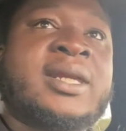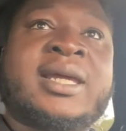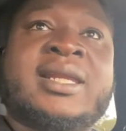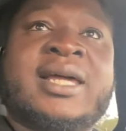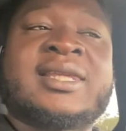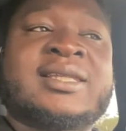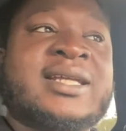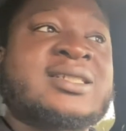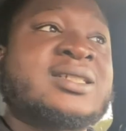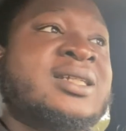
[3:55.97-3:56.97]
And I think
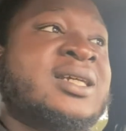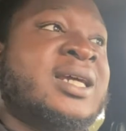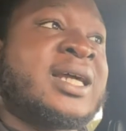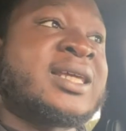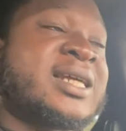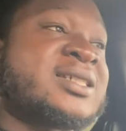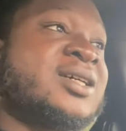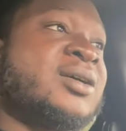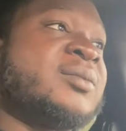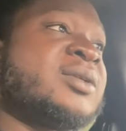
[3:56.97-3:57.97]
that's
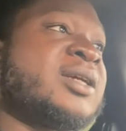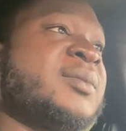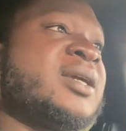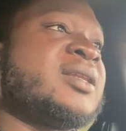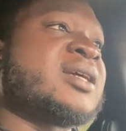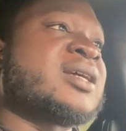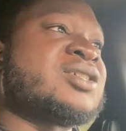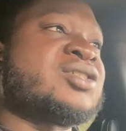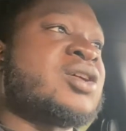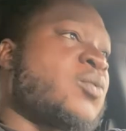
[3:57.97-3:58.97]
dope, you know what I mean? Because
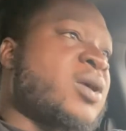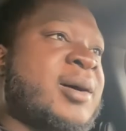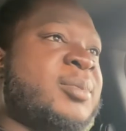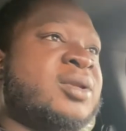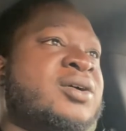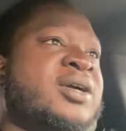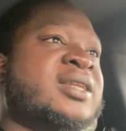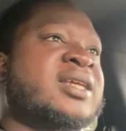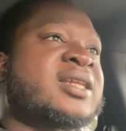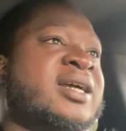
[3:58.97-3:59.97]
there's no wobble or
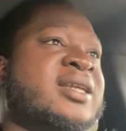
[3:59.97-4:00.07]
anything like